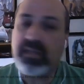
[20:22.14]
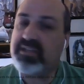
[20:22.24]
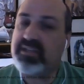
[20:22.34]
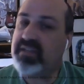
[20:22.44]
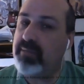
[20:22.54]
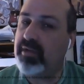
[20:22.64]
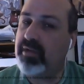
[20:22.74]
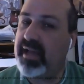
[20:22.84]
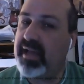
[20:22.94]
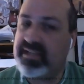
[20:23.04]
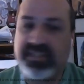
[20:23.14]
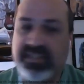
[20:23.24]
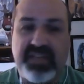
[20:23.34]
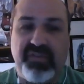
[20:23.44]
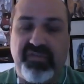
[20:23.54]
Some classes
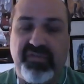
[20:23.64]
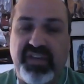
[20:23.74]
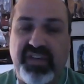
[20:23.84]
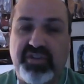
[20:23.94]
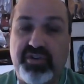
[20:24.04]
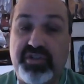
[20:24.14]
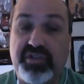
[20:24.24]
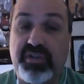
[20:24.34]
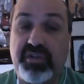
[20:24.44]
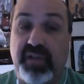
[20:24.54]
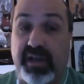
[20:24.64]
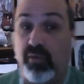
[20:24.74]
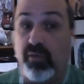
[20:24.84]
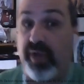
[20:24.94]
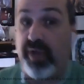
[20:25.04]
give you features like
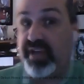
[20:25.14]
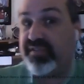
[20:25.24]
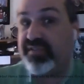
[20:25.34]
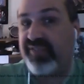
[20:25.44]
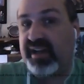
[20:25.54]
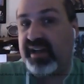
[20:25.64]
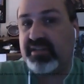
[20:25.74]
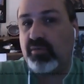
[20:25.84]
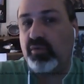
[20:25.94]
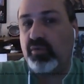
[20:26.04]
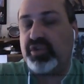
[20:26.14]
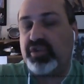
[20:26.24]
a rage effect, which